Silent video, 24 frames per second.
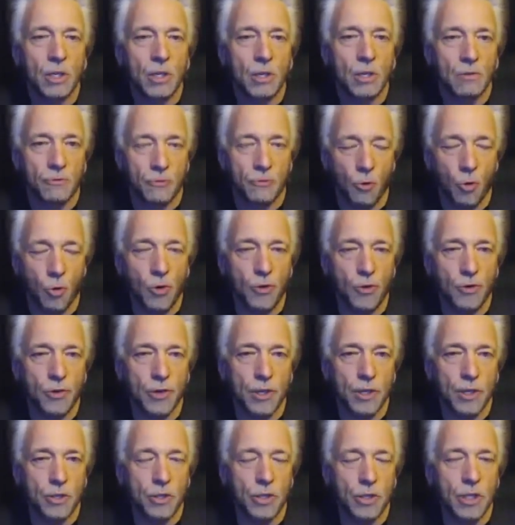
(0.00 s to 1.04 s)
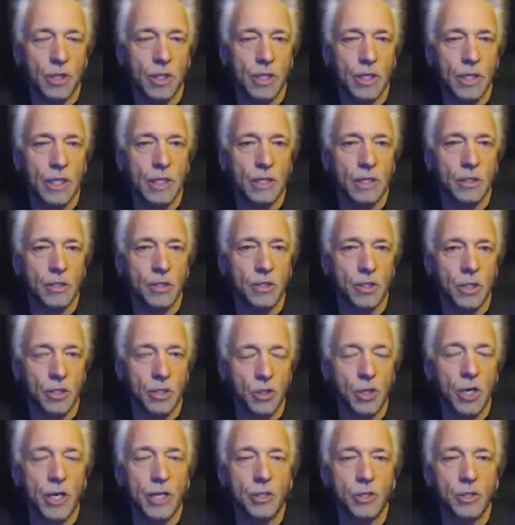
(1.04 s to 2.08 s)
for this. And it
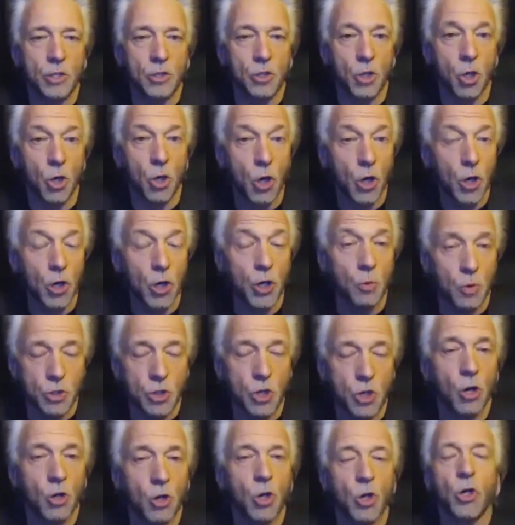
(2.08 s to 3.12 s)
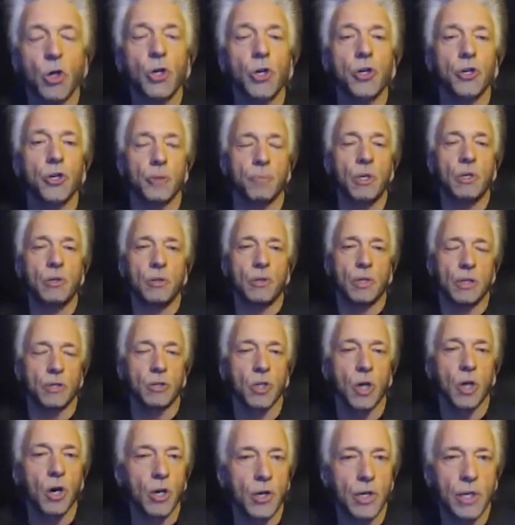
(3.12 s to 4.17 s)
suggests that the herd, what's called the herd
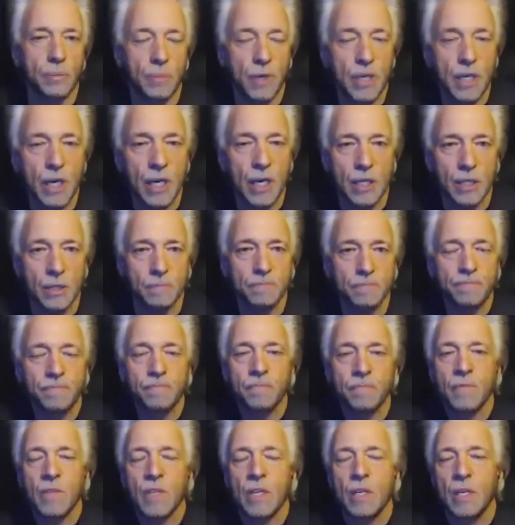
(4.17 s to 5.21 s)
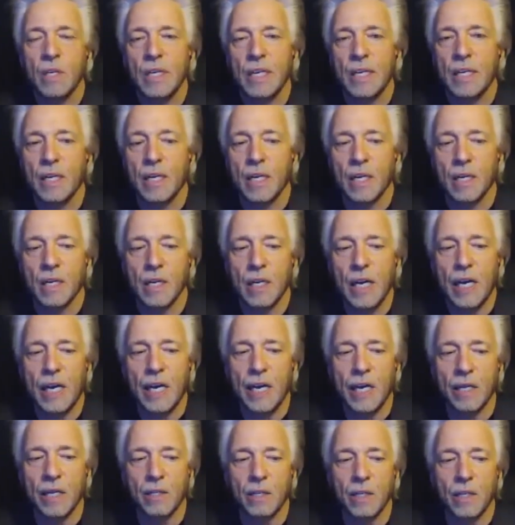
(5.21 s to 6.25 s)
immunity, has already begun.
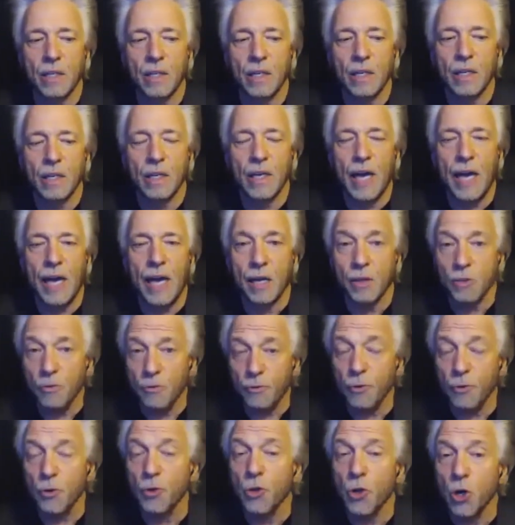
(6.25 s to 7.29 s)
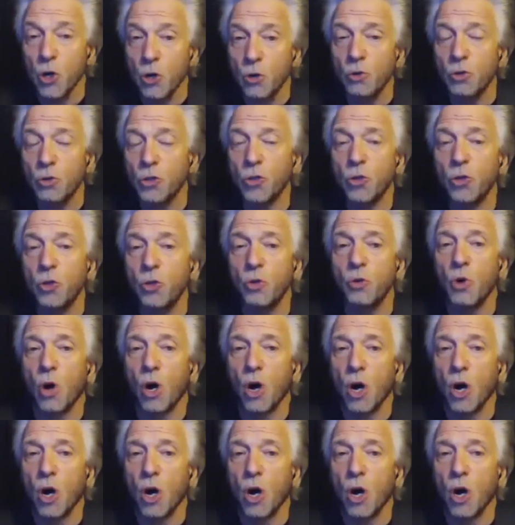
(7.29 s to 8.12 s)
And for those who are